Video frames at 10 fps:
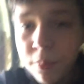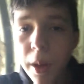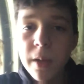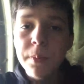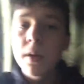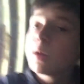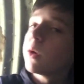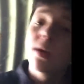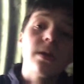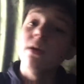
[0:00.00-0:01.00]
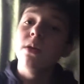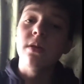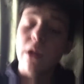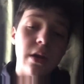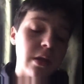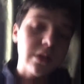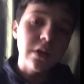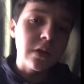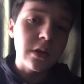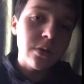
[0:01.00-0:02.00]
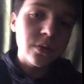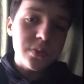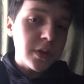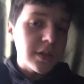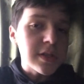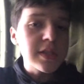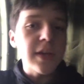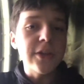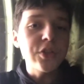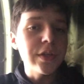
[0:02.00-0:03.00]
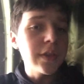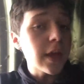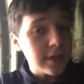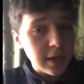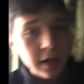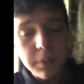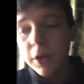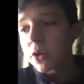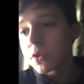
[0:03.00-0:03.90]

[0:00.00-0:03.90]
the pipe. Nothing in there was really sketchy. That teddy bear